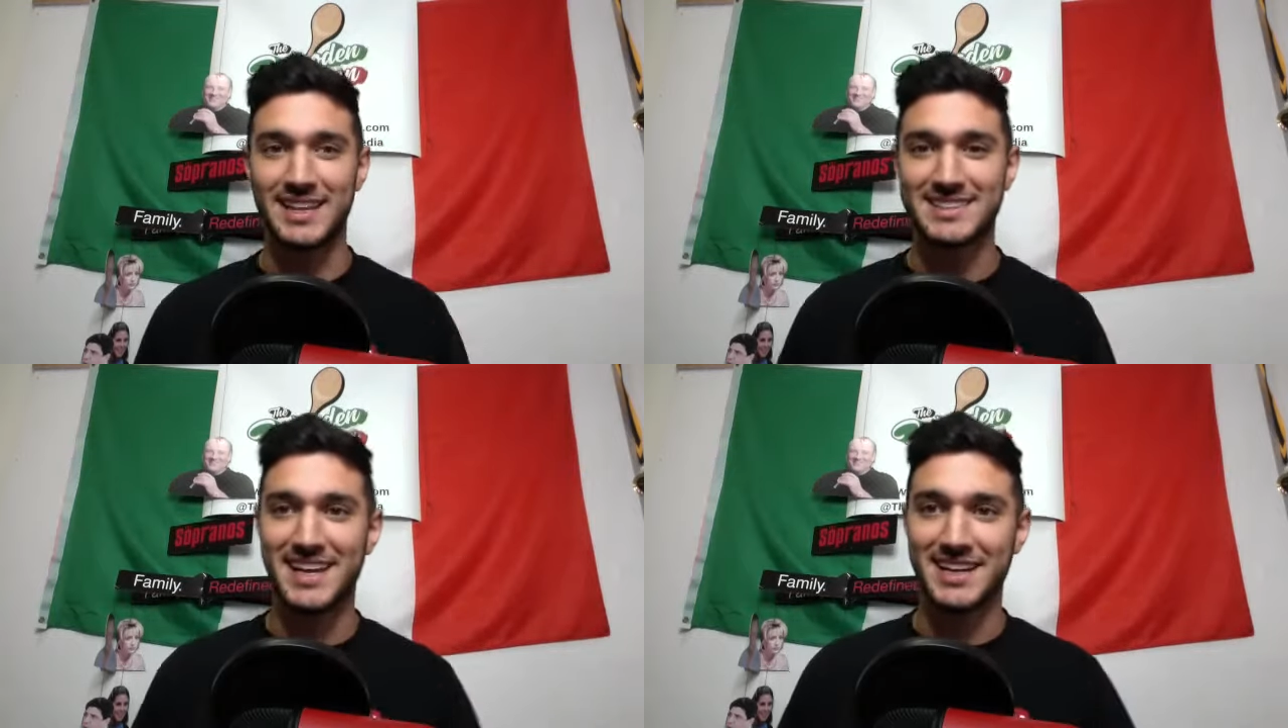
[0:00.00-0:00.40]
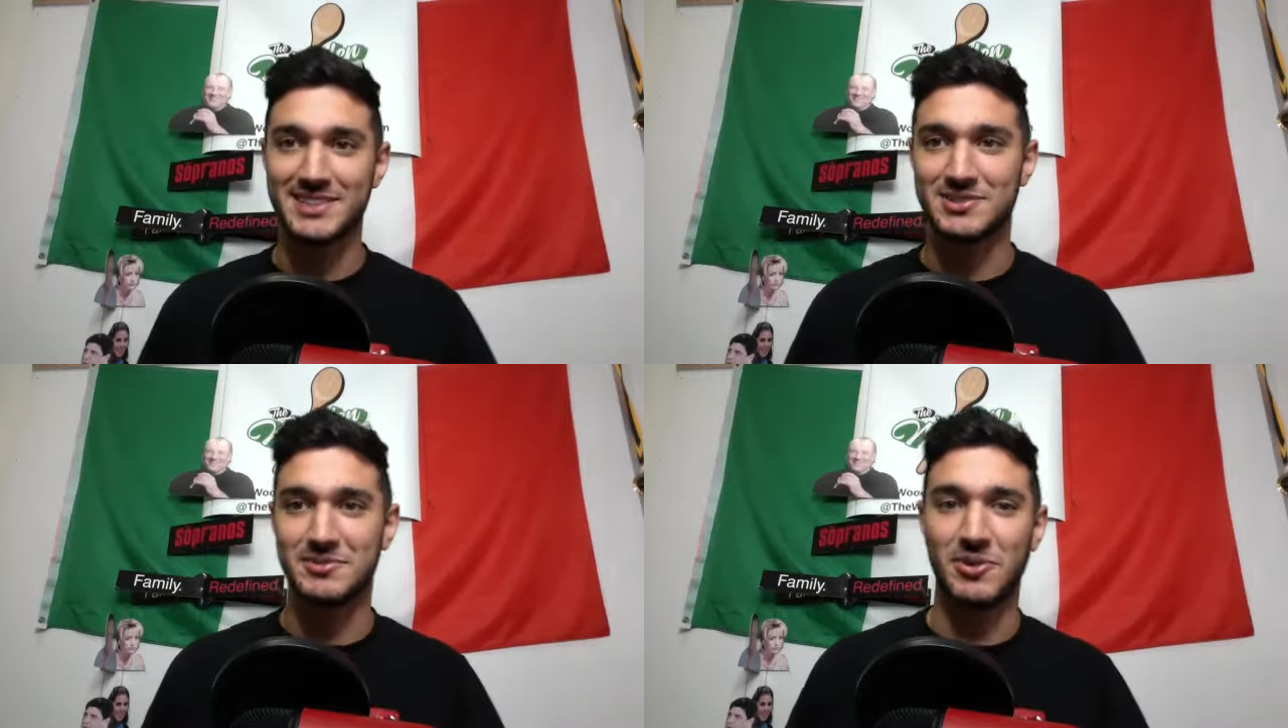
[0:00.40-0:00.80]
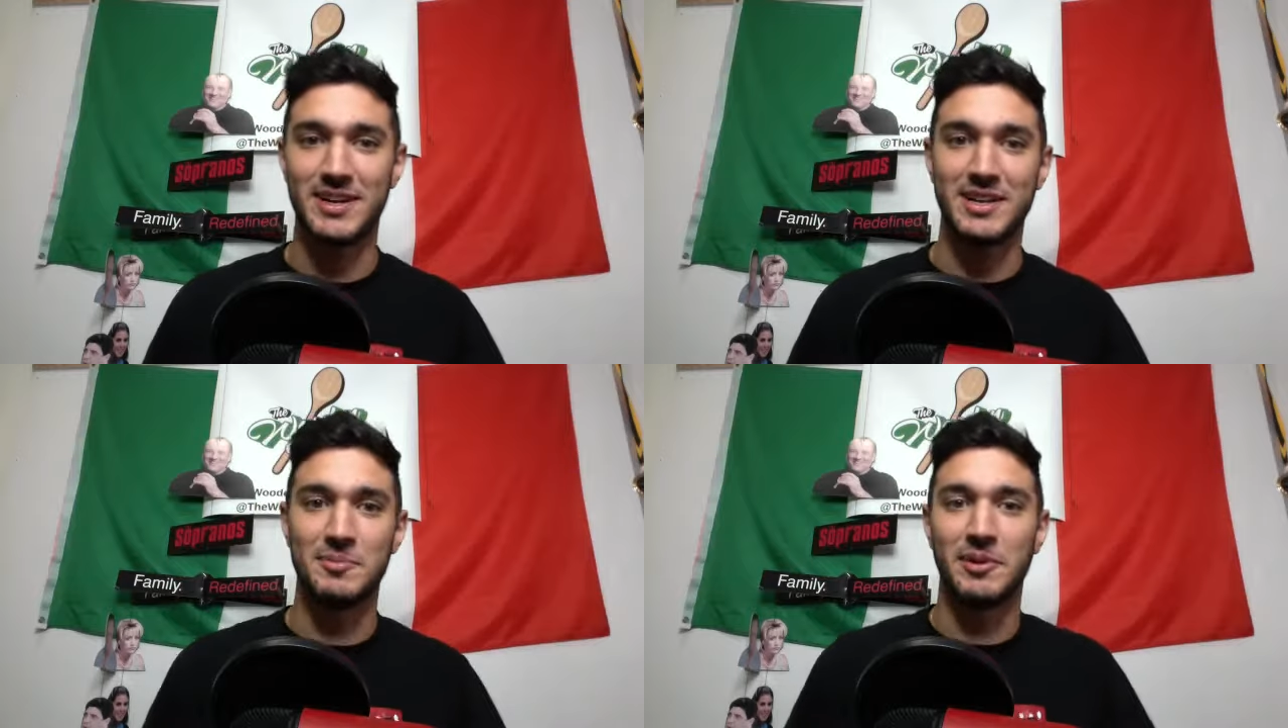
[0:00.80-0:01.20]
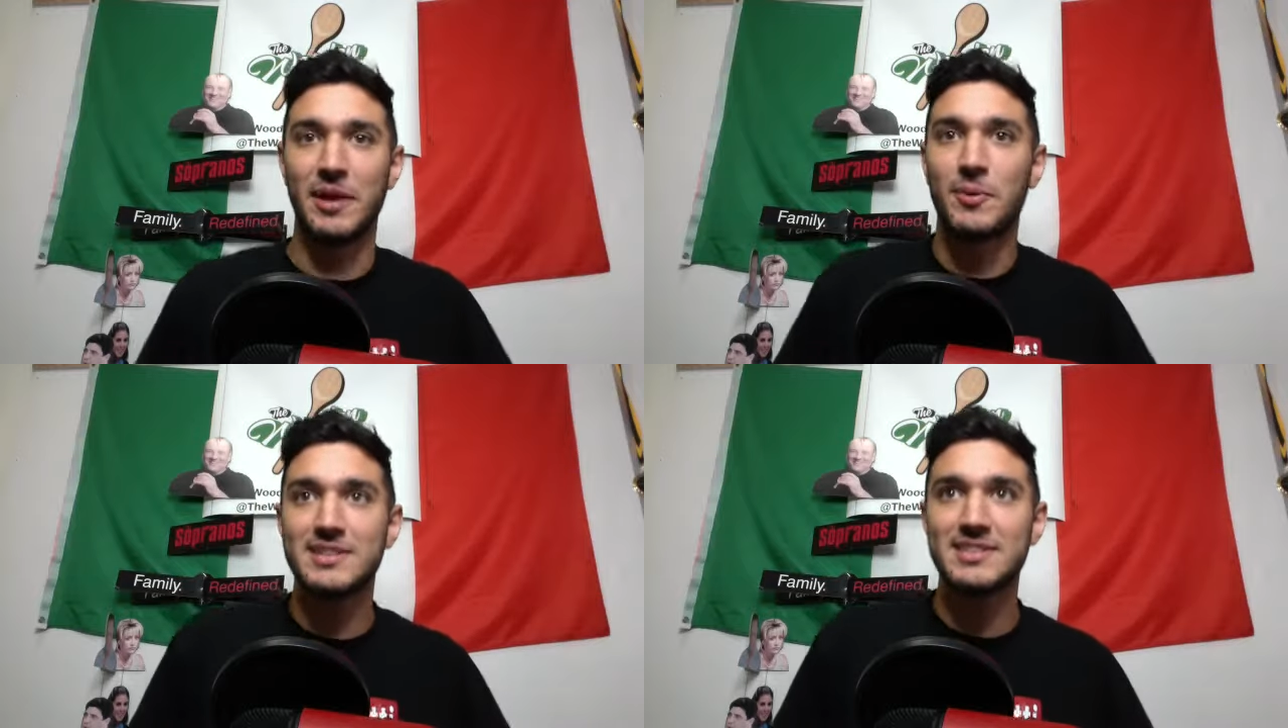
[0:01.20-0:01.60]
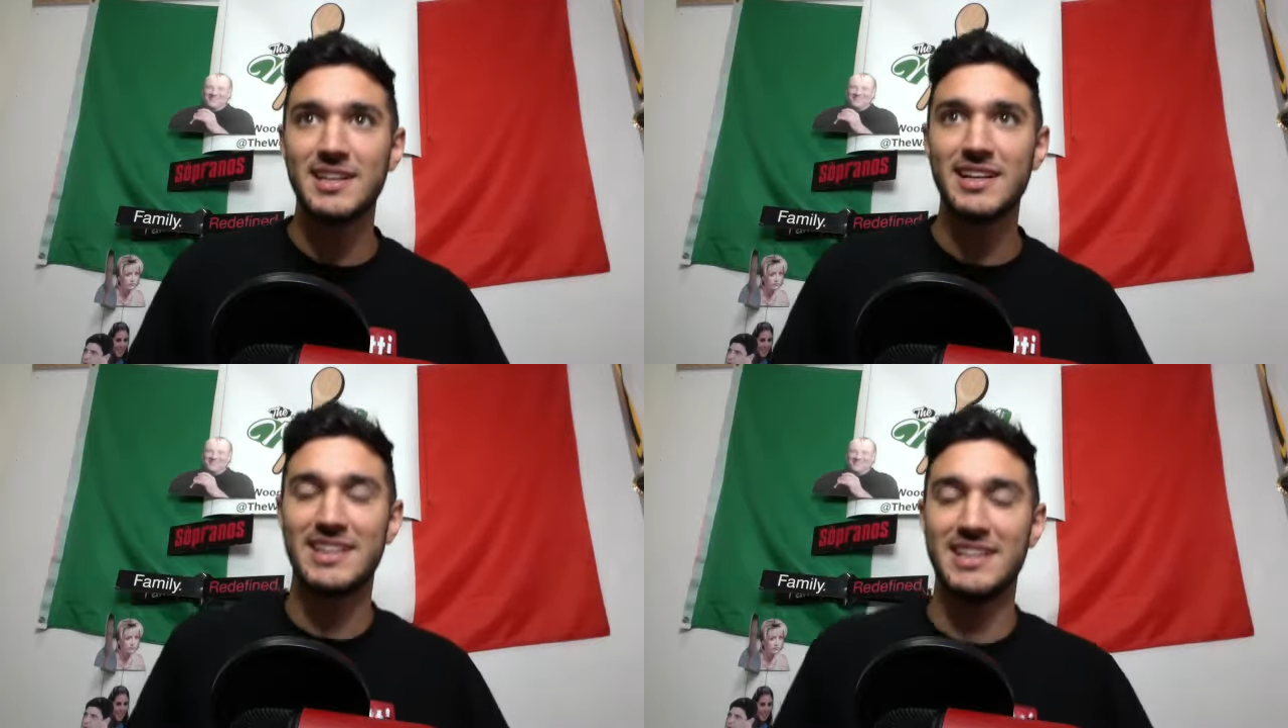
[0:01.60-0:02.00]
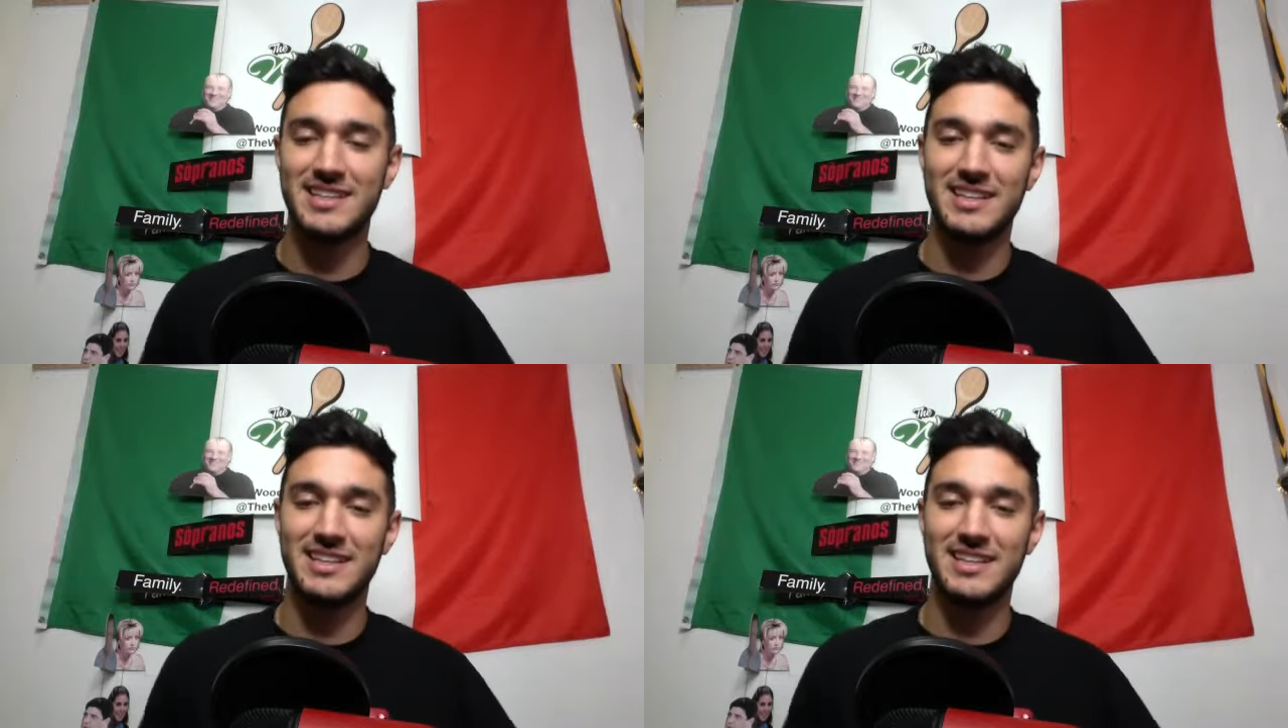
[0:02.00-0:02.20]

It's not as great here, but like, what's the like the,